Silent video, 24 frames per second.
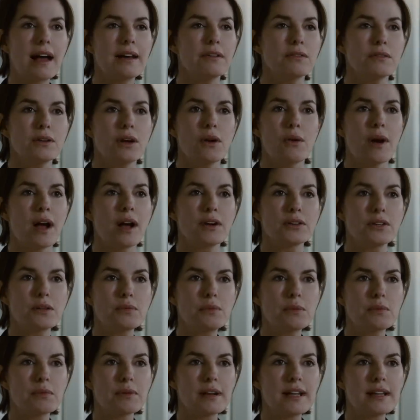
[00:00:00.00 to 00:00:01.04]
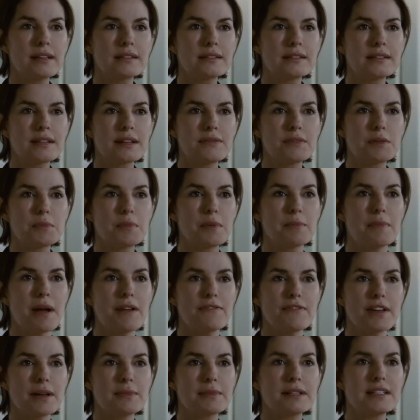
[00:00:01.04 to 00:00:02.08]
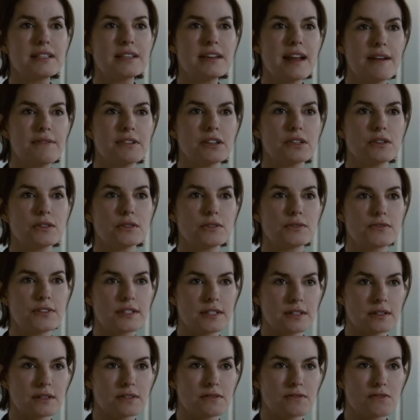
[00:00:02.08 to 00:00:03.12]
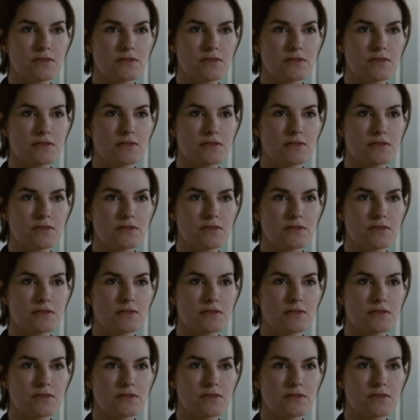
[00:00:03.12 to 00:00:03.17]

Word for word: I don't know how you were raised, David, but my family never used physical